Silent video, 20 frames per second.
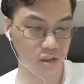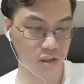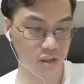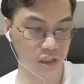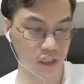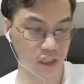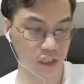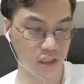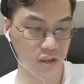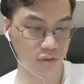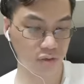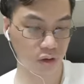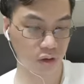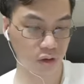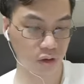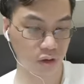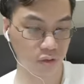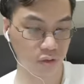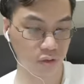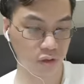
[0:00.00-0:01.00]
checks
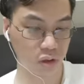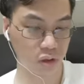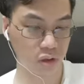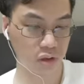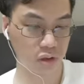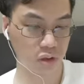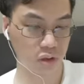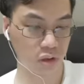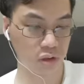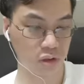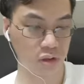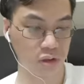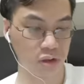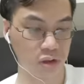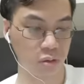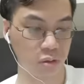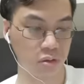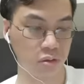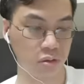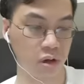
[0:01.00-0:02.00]
involving this quality score
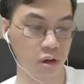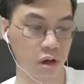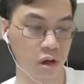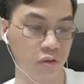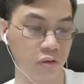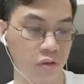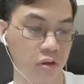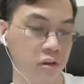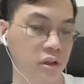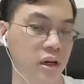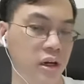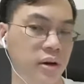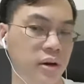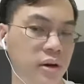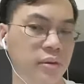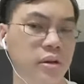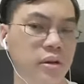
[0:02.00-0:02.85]
distribution problem. Yeah.